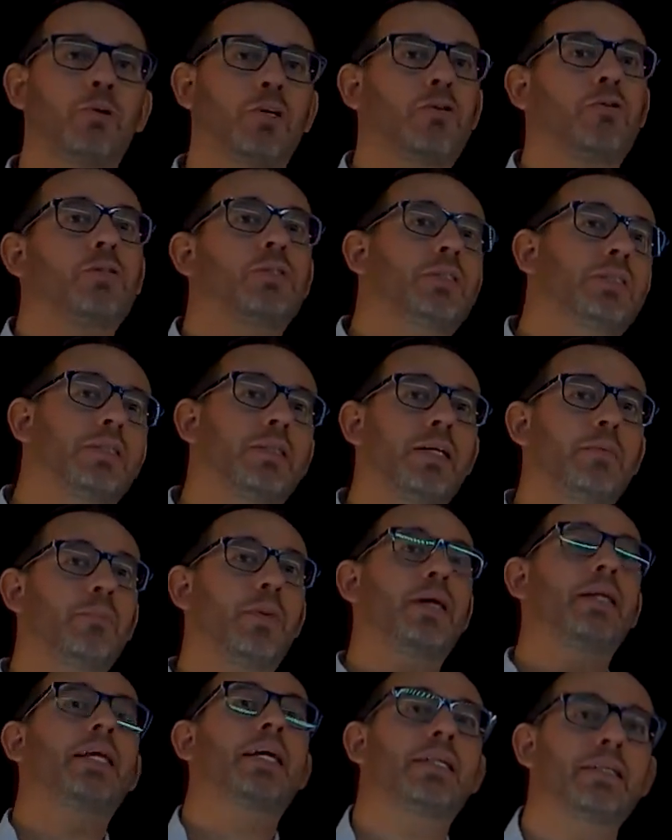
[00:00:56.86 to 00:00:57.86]
we are considering
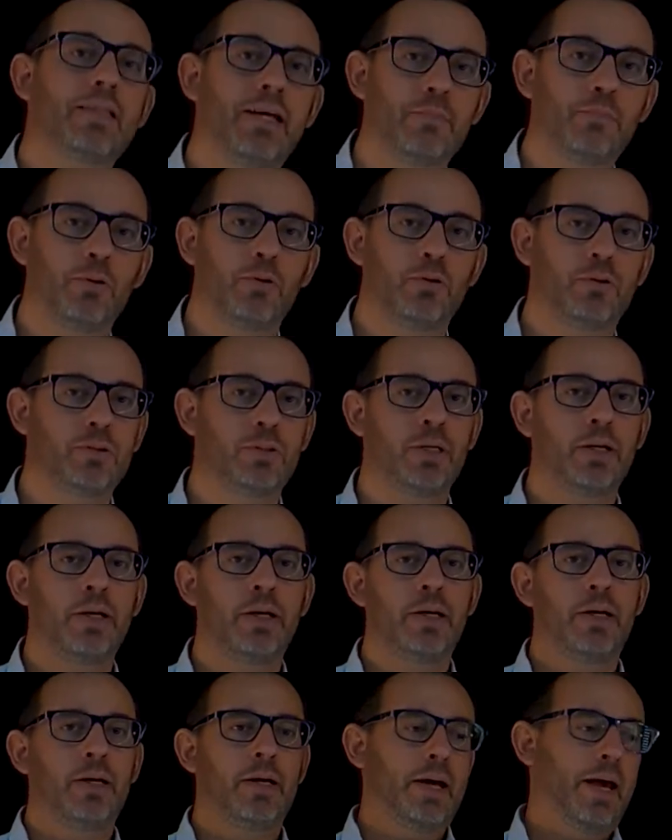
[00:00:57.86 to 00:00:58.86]
magnetic dipoles,
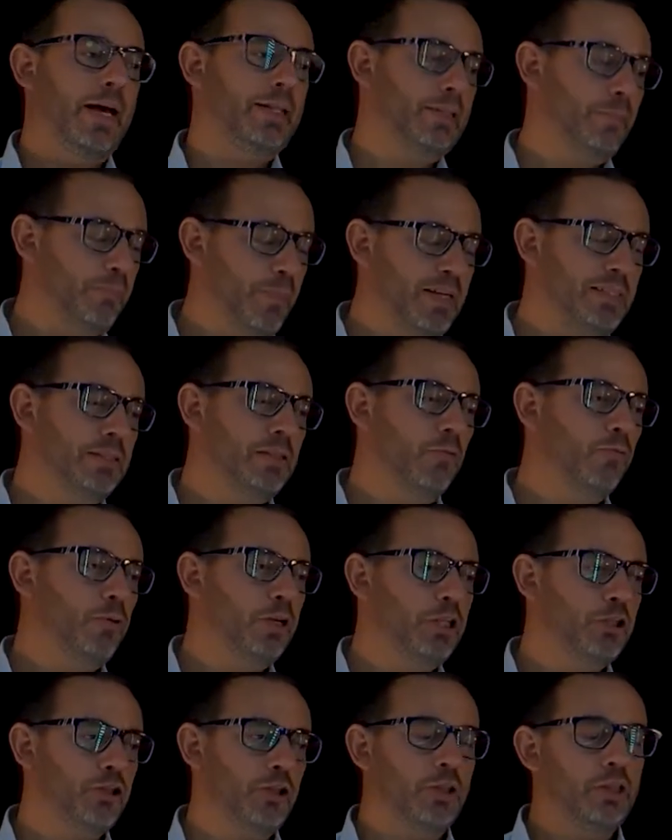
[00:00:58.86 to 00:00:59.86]
at the basis of
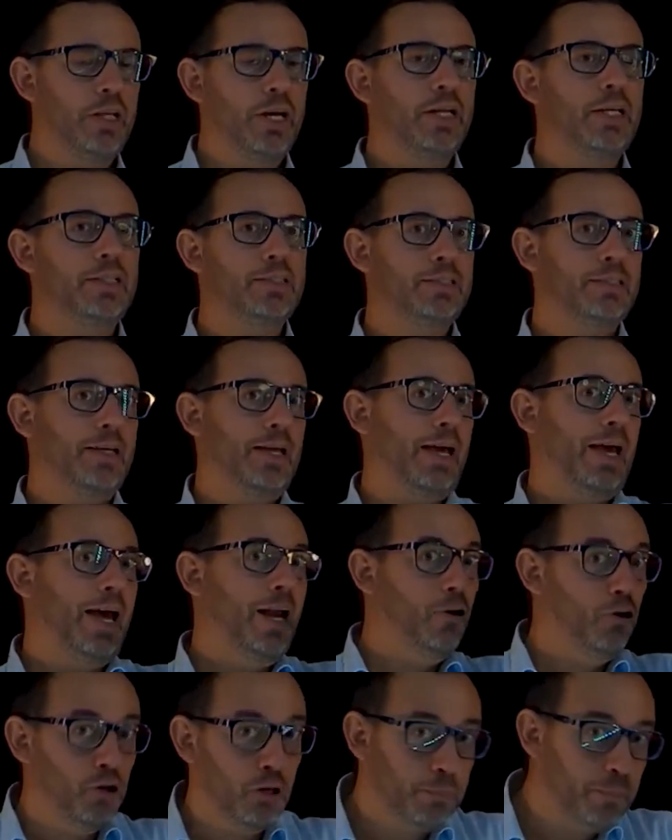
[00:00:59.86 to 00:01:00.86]
which there is
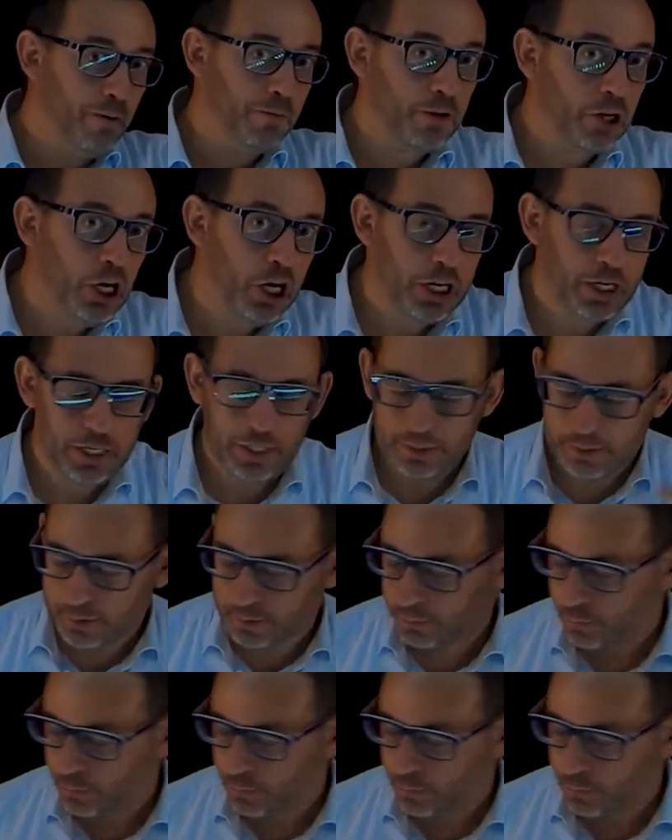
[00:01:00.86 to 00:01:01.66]
a loop of current,